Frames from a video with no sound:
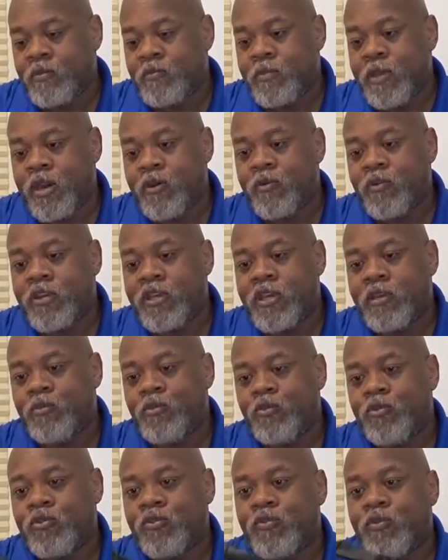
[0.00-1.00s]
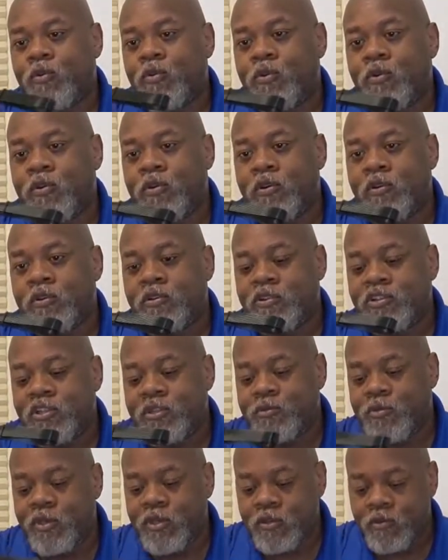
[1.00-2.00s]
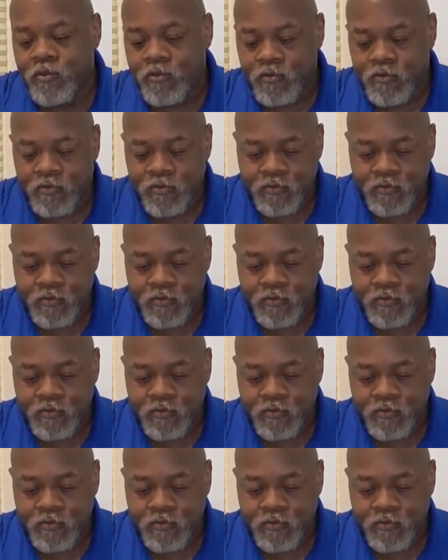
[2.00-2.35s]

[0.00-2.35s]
power cables for GPU,